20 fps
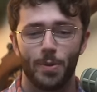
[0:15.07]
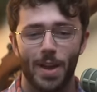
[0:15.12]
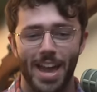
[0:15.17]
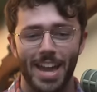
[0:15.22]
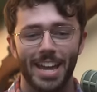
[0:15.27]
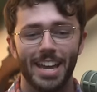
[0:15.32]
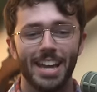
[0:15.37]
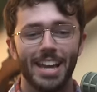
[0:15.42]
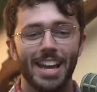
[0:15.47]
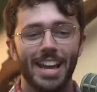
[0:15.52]

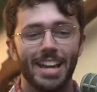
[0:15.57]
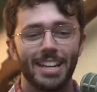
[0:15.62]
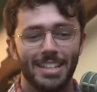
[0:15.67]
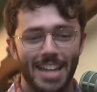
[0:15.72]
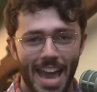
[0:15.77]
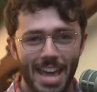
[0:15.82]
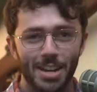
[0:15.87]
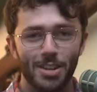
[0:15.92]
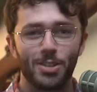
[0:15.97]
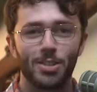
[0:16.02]
a
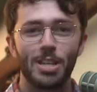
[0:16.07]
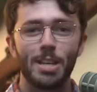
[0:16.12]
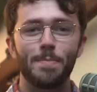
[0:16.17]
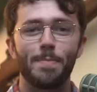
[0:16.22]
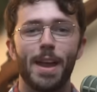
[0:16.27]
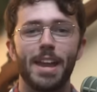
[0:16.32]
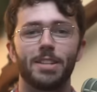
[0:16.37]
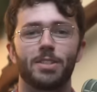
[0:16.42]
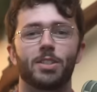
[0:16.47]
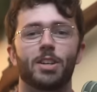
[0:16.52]
Tennessee
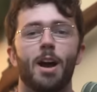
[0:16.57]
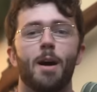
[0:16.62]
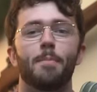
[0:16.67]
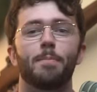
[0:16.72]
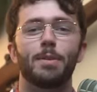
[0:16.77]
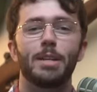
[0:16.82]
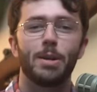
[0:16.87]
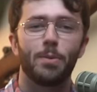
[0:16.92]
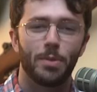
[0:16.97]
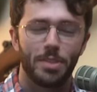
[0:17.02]
based
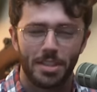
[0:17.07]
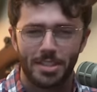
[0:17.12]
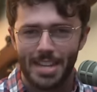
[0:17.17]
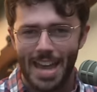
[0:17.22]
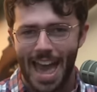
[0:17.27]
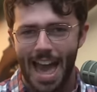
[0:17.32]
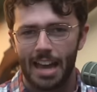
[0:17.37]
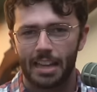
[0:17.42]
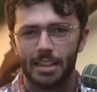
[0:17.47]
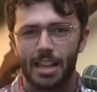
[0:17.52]
company with the
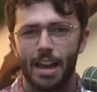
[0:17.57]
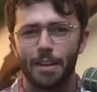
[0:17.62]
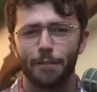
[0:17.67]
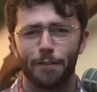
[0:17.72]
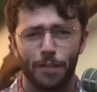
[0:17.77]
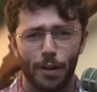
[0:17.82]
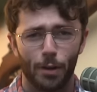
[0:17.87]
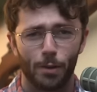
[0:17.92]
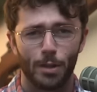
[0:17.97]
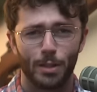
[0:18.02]
tagline
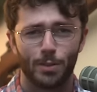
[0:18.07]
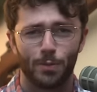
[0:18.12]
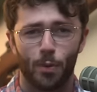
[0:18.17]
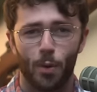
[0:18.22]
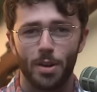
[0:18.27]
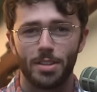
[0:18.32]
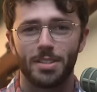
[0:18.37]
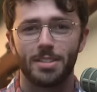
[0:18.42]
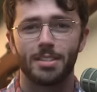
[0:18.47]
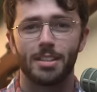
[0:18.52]
Fearless
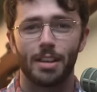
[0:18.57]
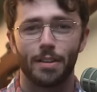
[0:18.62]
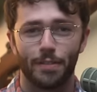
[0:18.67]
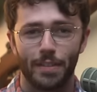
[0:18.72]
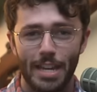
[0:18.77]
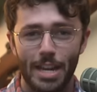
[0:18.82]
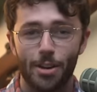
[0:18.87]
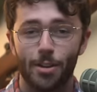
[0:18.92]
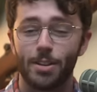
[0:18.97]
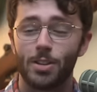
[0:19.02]
Voices Live Here.